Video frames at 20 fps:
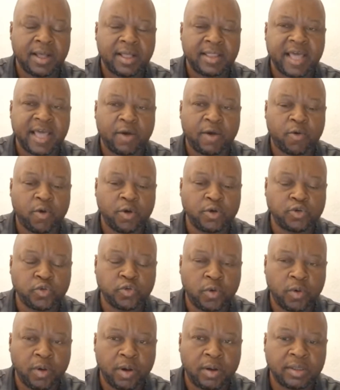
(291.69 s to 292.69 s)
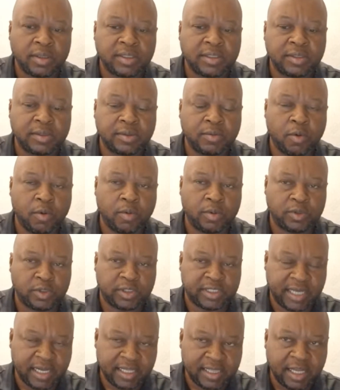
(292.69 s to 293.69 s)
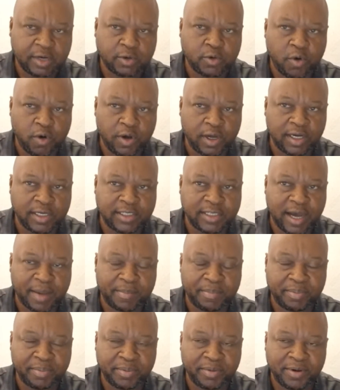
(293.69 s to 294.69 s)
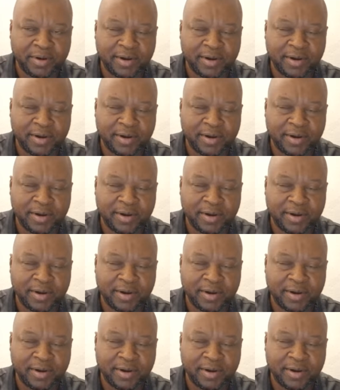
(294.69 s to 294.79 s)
They are going to take that concrete up